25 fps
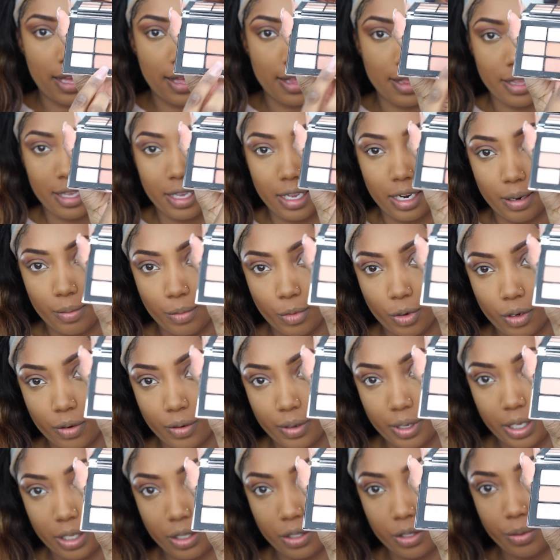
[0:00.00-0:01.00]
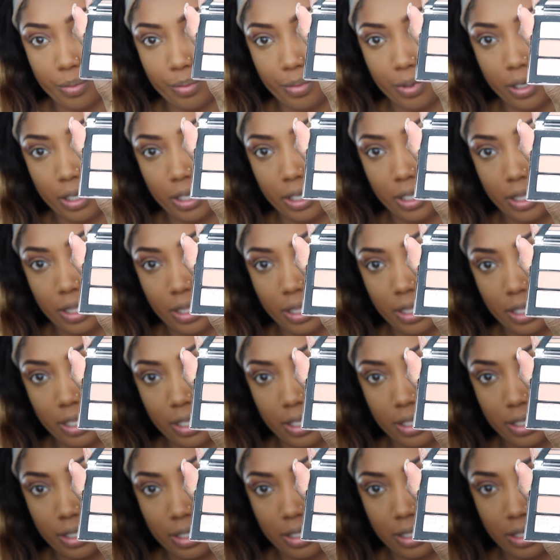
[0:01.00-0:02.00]
and then I'm going to put in
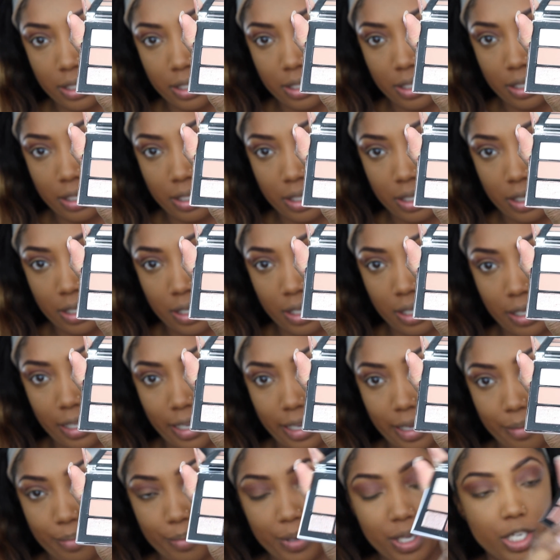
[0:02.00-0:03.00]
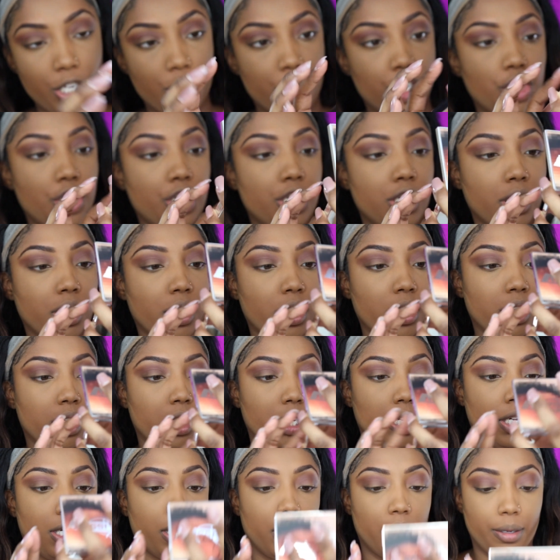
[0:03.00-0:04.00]
this like
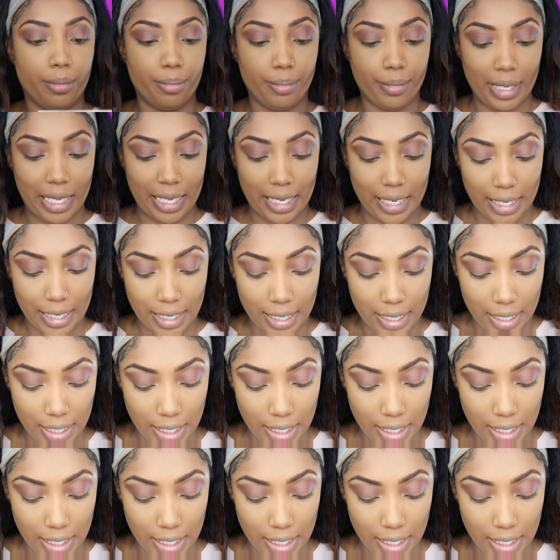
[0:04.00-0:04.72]
peachy pink